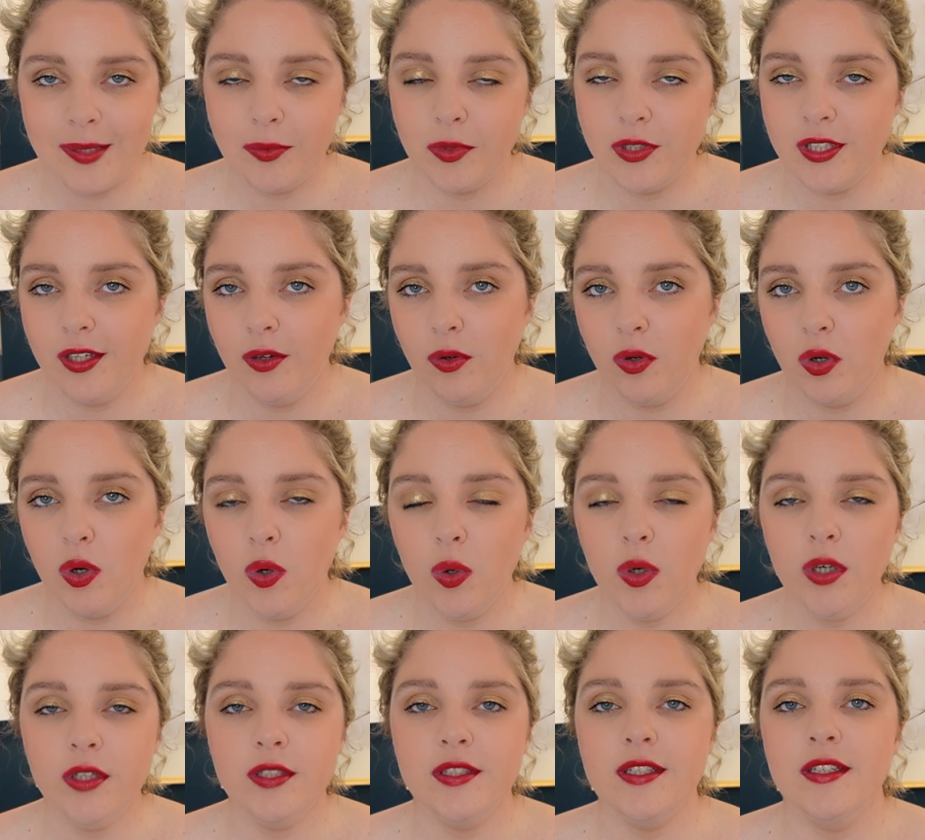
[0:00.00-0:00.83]
will sell
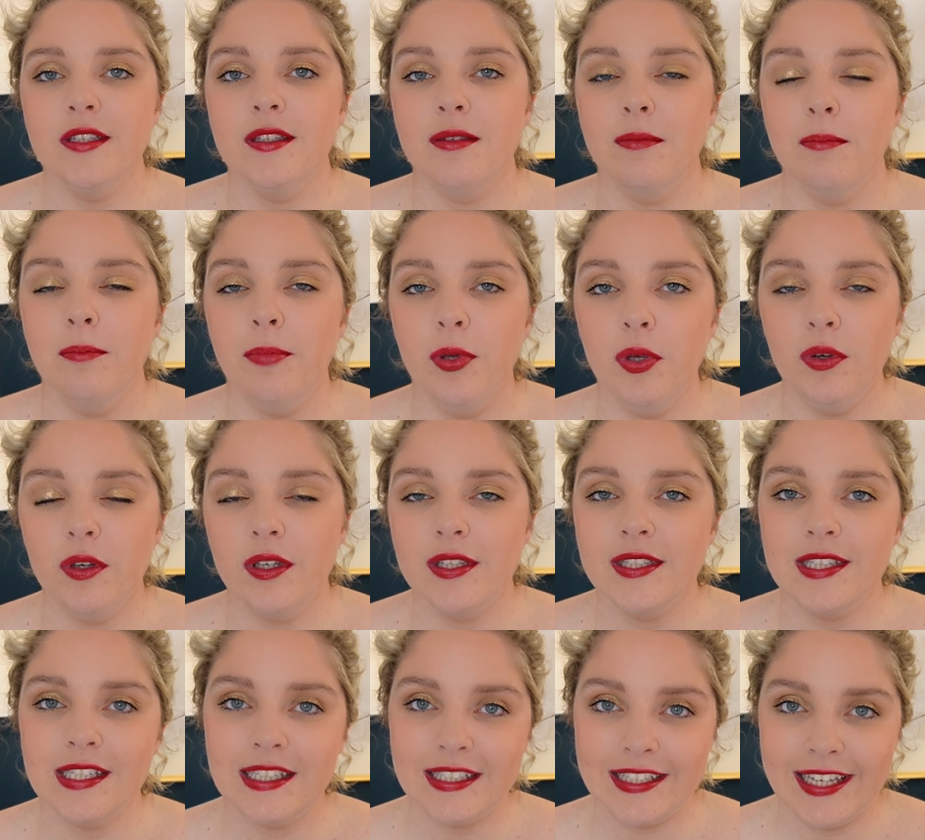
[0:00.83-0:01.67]
courses and
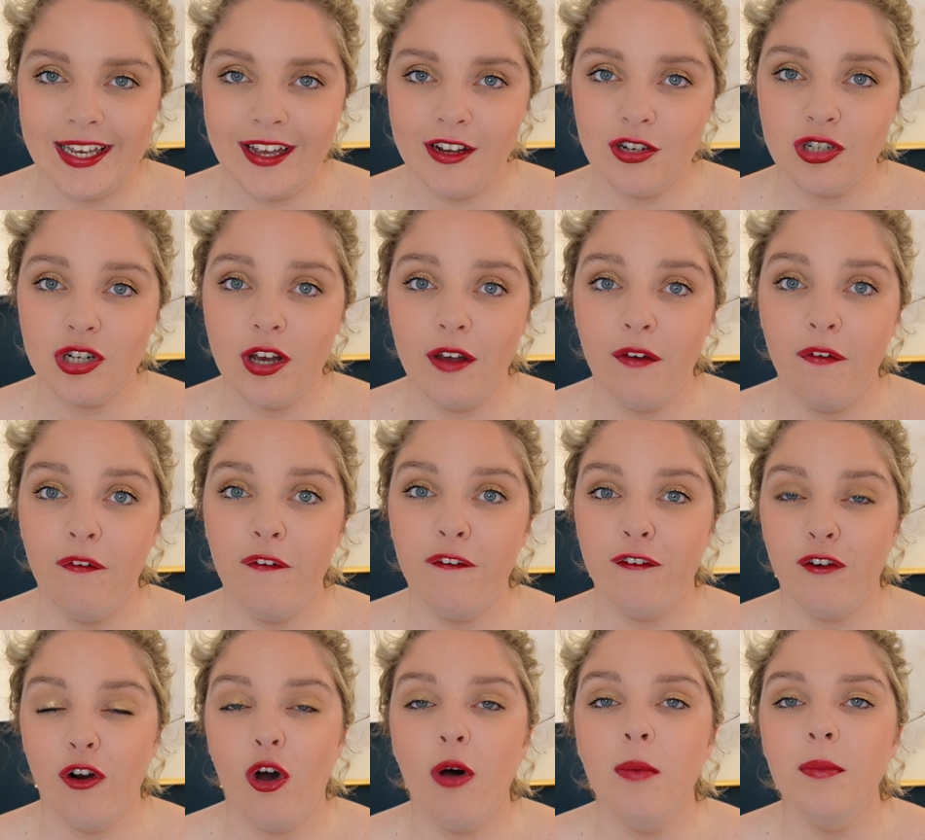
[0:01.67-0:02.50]
books, et cetera
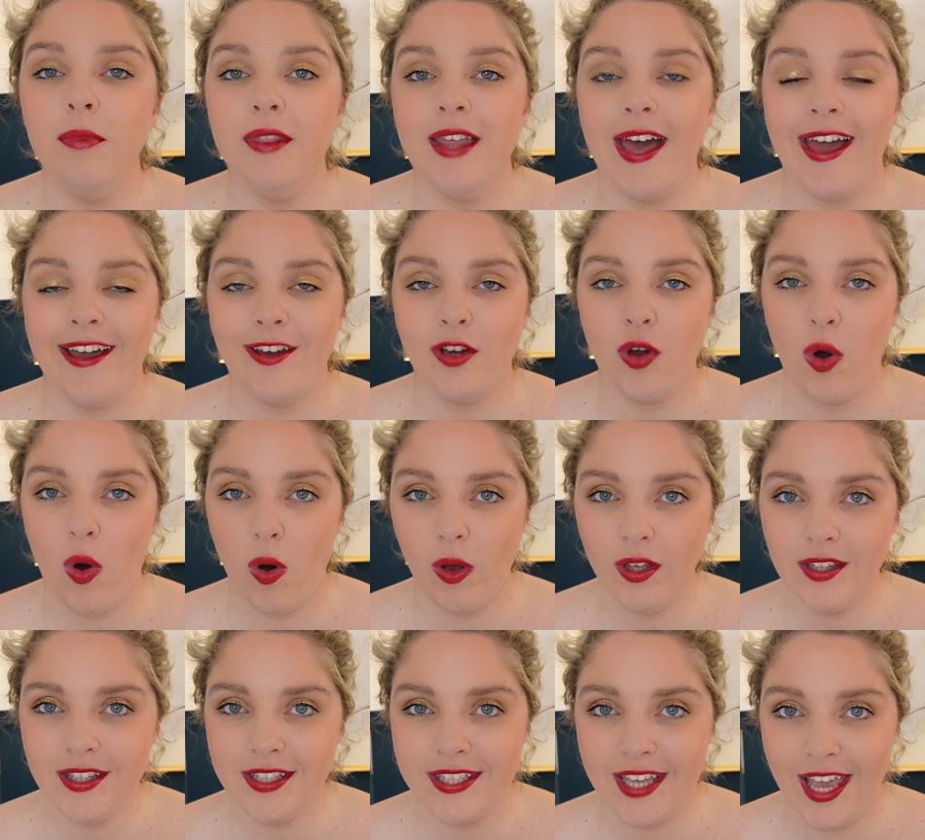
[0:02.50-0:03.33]
from that
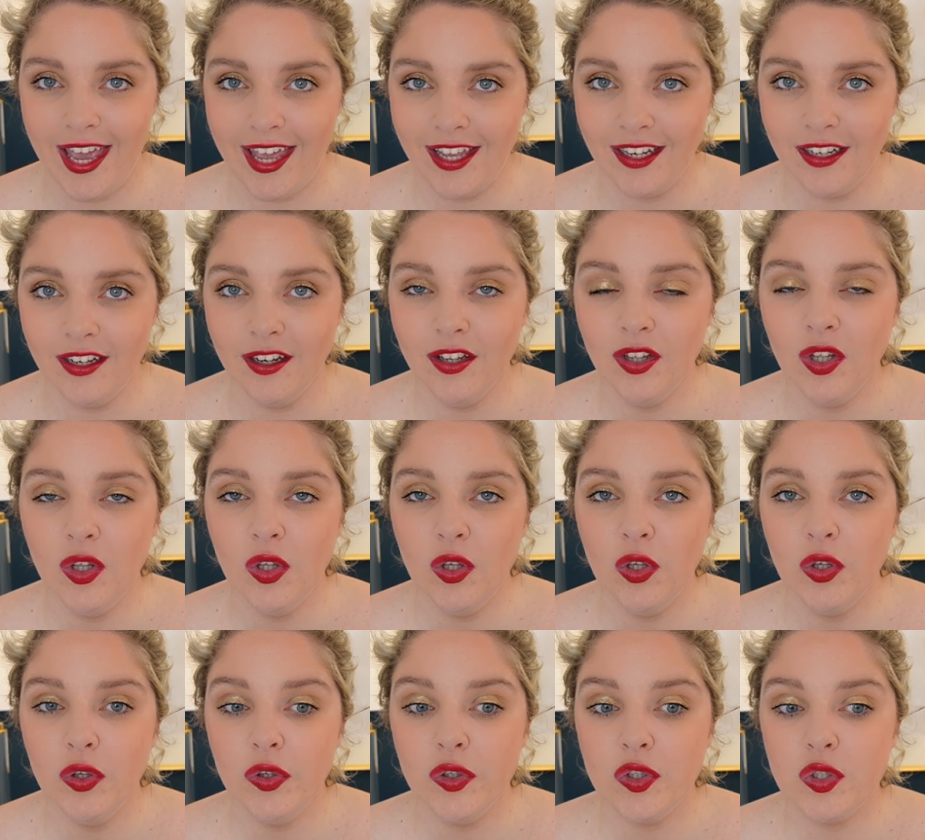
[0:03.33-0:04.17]
content.
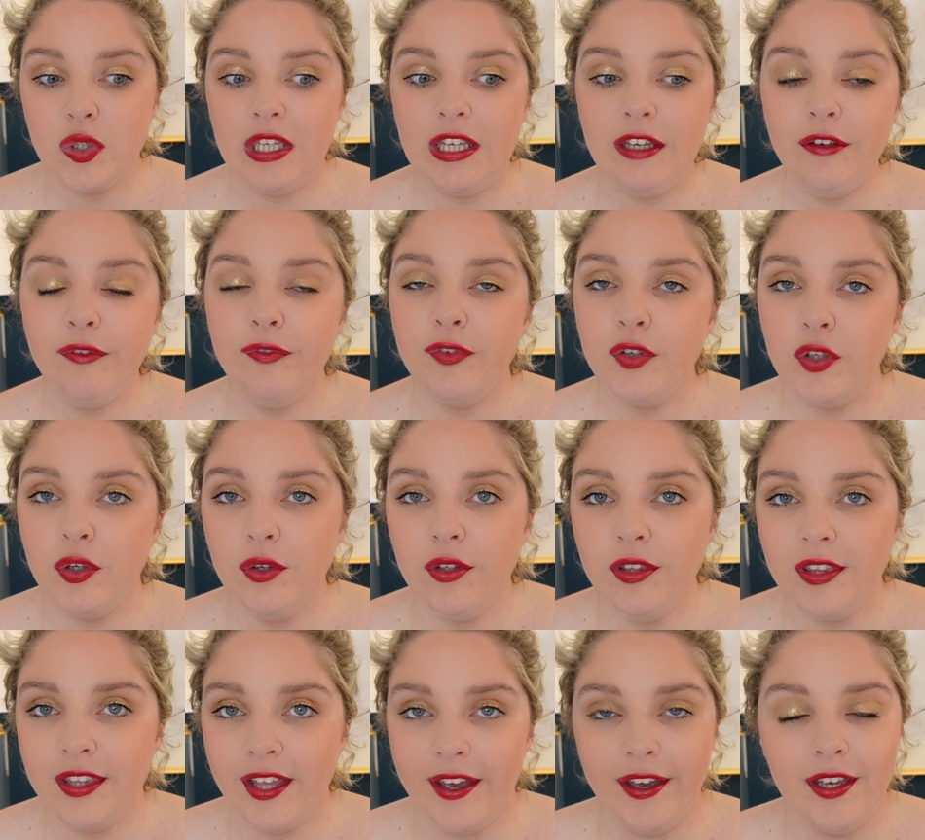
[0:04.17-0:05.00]
So he
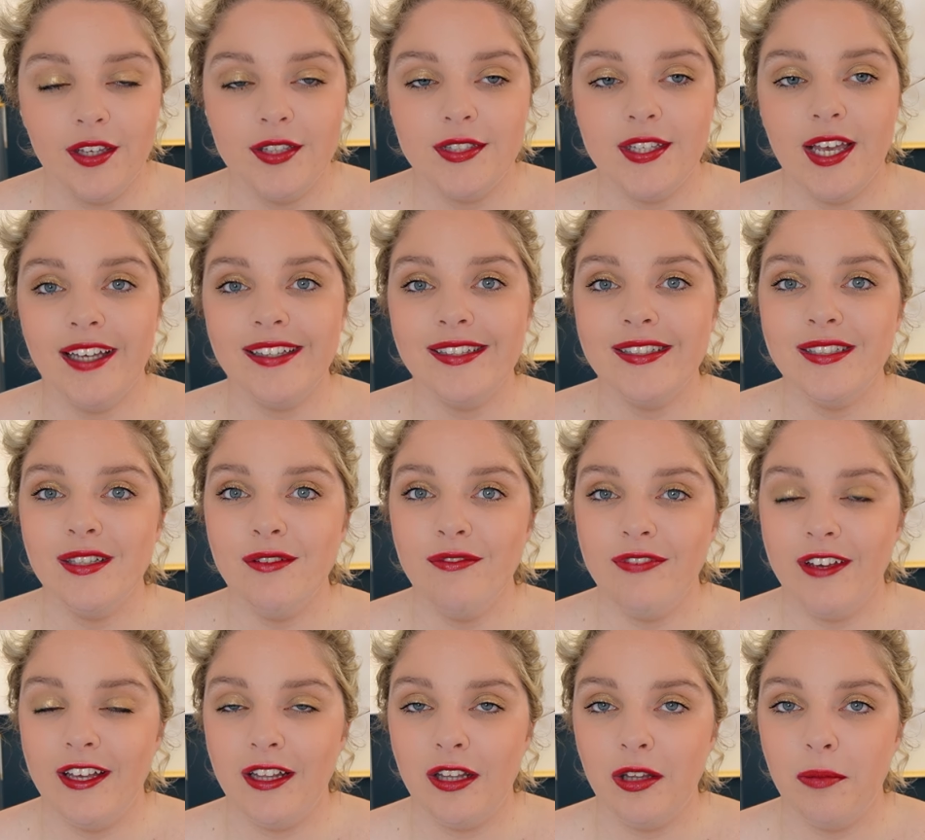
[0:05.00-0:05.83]
viewed this as
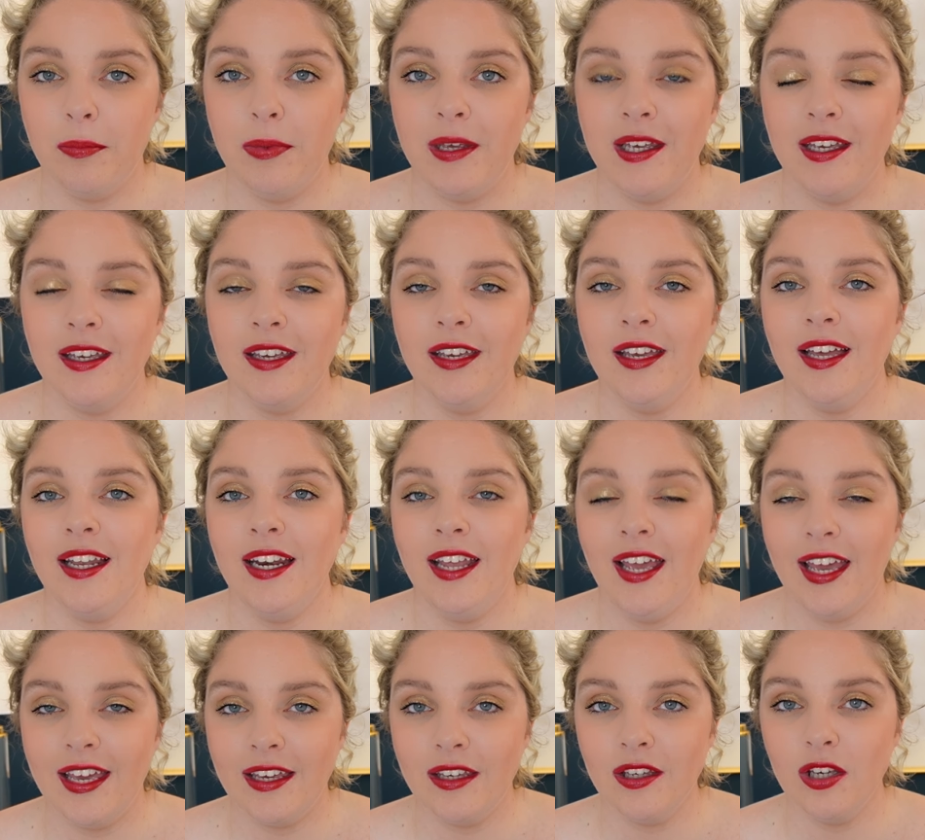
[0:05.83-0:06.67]
developing
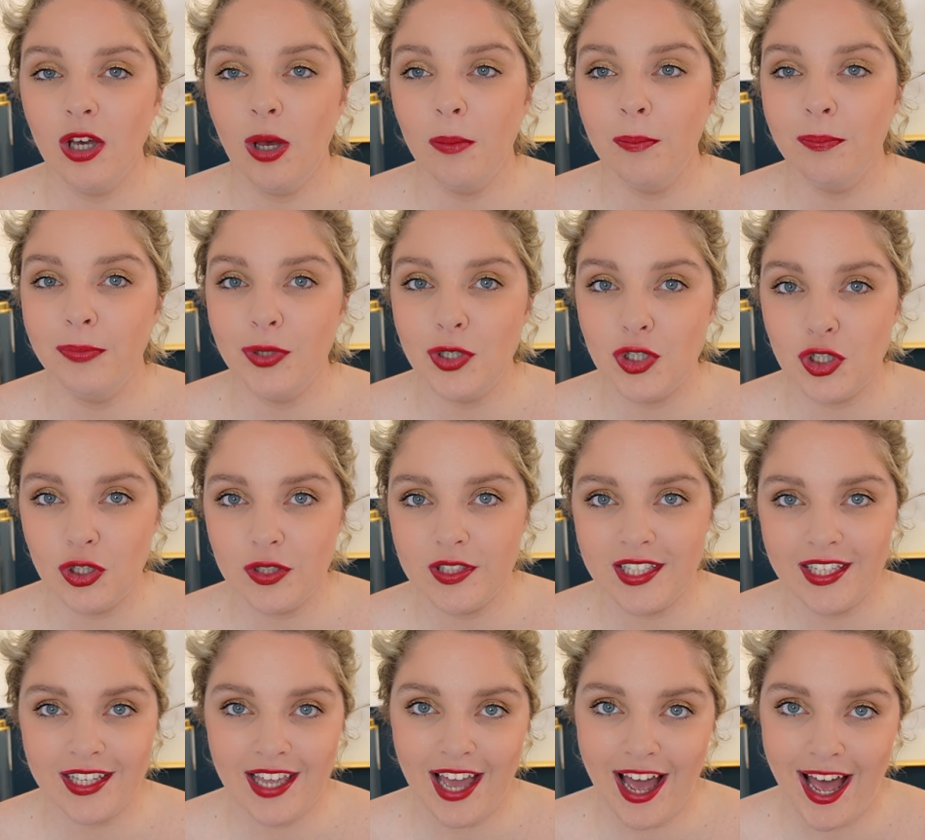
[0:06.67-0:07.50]
an income
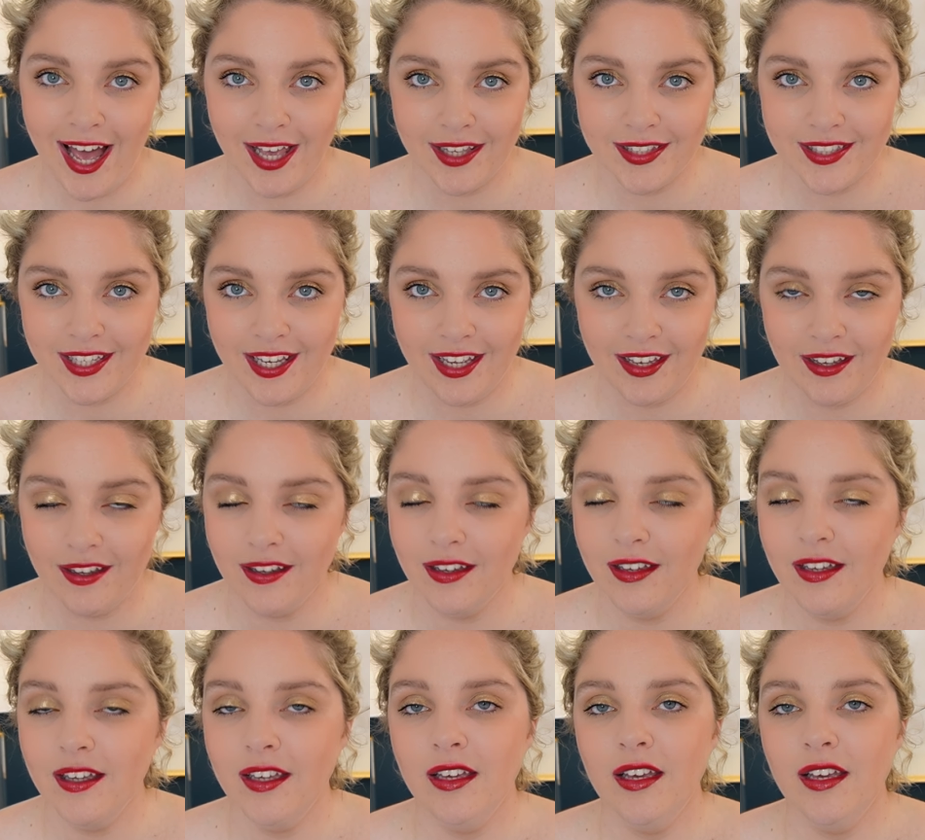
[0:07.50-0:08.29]
producing asset.